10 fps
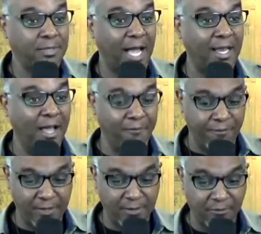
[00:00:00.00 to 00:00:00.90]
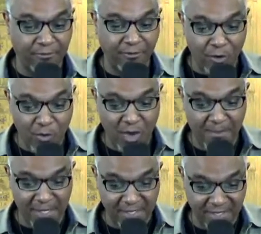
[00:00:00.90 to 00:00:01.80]
I love it. Flowood,
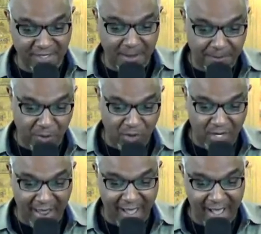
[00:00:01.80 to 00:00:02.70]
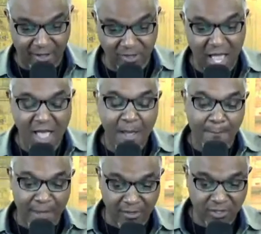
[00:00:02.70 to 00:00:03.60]
Mississippi, we're in the house.
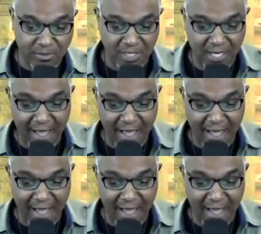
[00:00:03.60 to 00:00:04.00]
Belgium's in